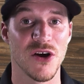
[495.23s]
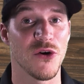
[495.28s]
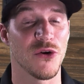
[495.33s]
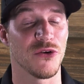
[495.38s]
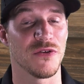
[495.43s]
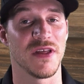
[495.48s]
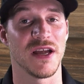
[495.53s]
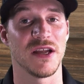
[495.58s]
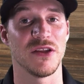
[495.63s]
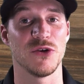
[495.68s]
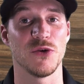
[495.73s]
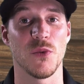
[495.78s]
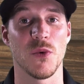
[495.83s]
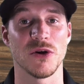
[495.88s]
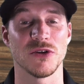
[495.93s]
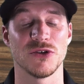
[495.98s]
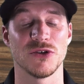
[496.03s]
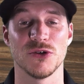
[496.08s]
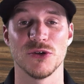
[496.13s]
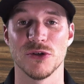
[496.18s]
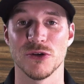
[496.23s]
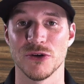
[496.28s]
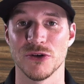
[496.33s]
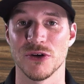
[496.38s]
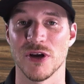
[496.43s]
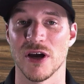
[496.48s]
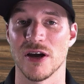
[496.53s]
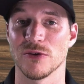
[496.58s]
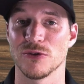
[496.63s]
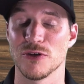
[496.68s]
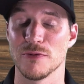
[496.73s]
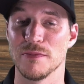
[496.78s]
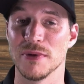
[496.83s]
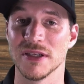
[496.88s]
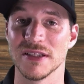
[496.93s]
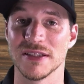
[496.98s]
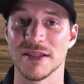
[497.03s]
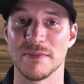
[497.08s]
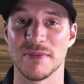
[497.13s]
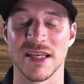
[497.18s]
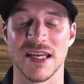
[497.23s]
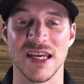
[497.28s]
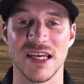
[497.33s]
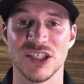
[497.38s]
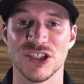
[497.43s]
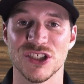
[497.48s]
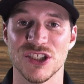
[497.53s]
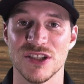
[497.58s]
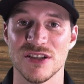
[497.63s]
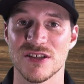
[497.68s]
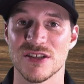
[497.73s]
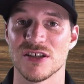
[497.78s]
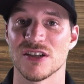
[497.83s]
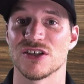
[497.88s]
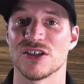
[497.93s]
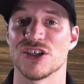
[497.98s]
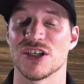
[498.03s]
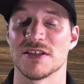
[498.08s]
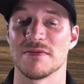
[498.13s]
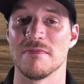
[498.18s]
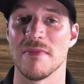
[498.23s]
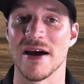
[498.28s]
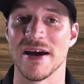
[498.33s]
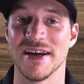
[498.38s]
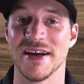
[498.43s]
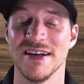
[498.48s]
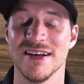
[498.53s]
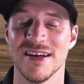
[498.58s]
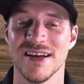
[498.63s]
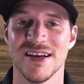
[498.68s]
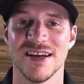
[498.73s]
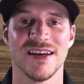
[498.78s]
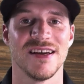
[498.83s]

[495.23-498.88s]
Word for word: or that you want to learn how to build applications such as mine,